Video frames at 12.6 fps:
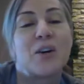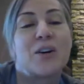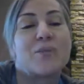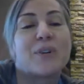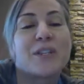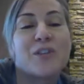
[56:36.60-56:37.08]

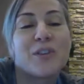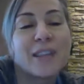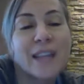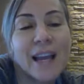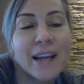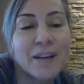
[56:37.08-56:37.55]
Once you get
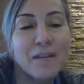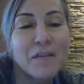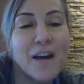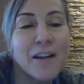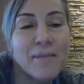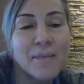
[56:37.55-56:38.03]
the hang of
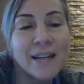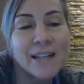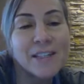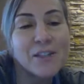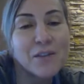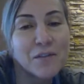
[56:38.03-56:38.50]
5
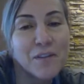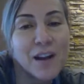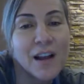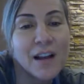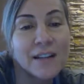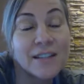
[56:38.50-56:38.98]
minutes,
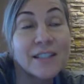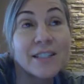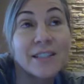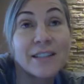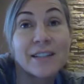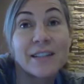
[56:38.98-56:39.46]

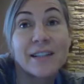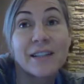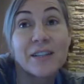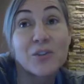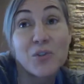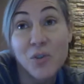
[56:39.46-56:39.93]

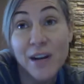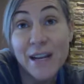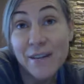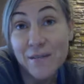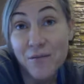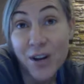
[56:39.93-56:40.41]
you'll
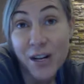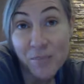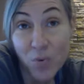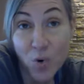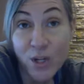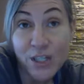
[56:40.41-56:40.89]
crave wanting
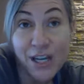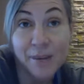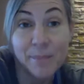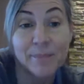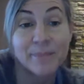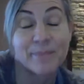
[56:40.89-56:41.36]
more
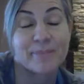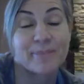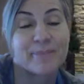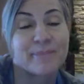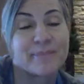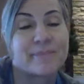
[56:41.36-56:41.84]
time.
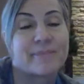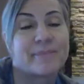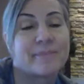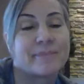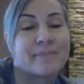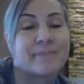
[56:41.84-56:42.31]

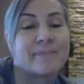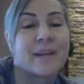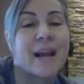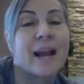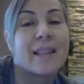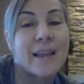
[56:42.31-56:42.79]

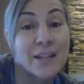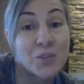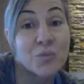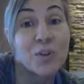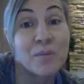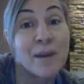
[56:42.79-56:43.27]
And that's
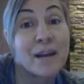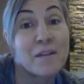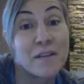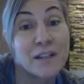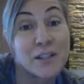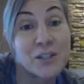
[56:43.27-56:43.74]
where the
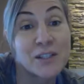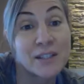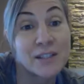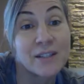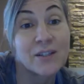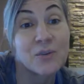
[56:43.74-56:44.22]
benefits
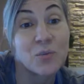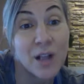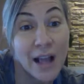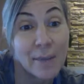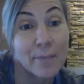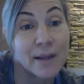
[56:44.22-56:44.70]
will
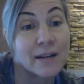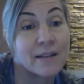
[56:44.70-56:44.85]
happen.